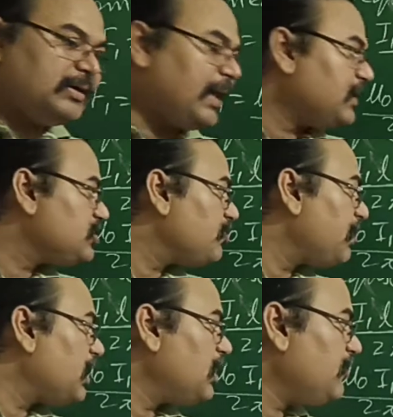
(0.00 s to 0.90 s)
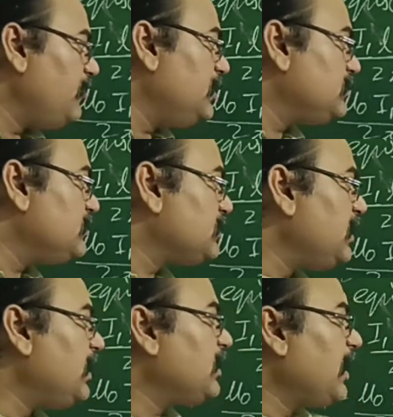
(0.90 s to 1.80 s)
Direction of magnetic field is
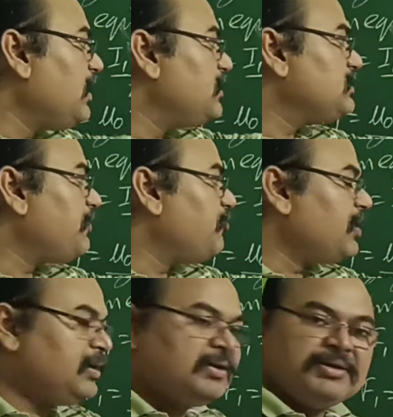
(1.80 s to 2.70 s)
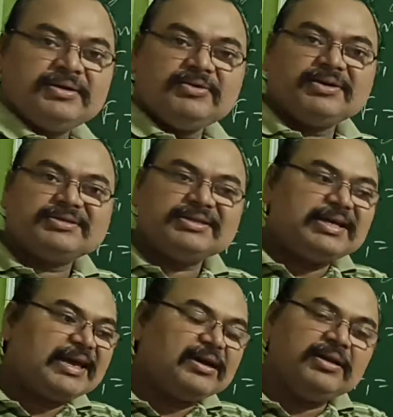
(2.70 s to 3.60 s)
inside and current is upward. You can see the
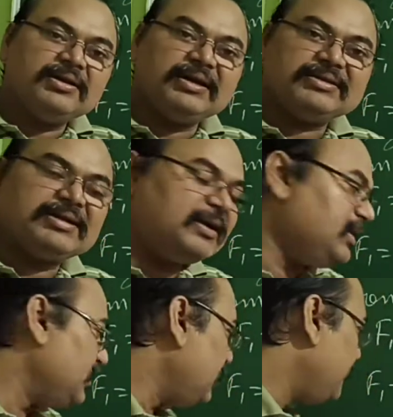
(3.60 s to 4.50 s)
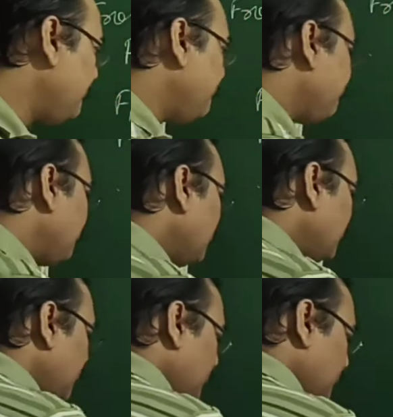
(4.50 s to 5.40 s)
angle, it is 90 degree.
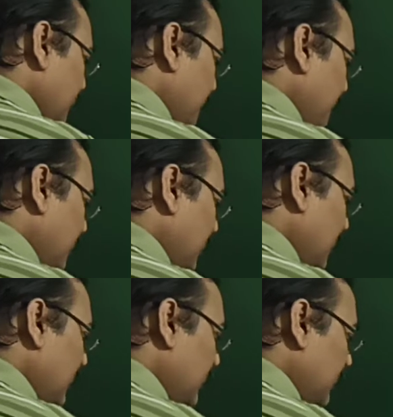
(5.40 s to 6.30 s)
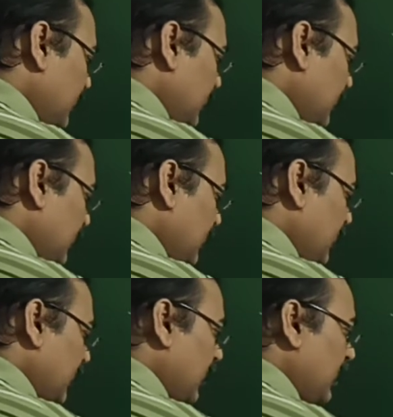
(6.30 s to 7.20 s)
So what we can get?
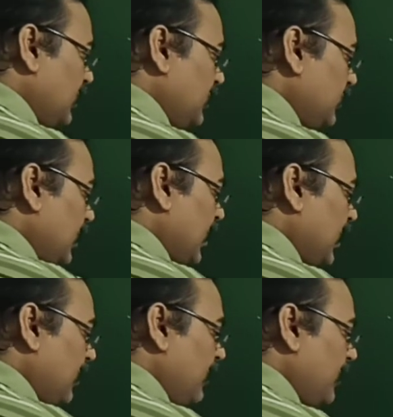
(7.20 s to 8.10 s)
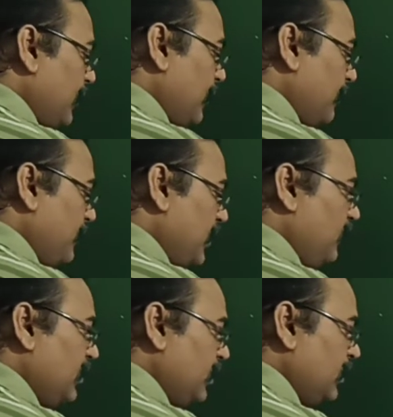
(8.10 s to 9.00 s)
I2L
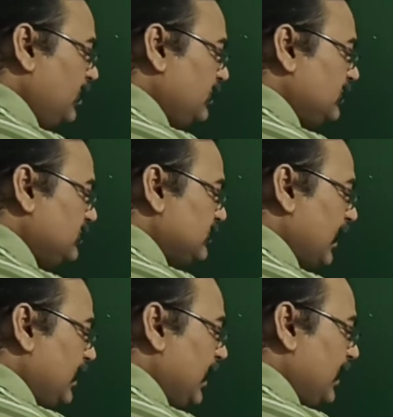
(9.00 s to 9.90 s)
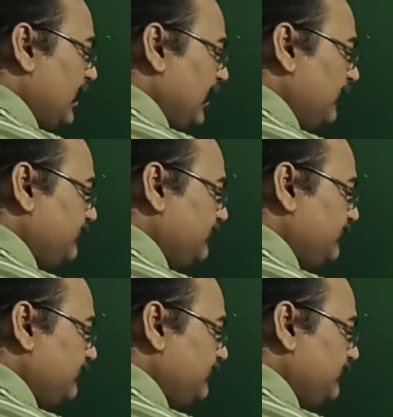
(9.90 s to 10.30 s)
B1 sin 90.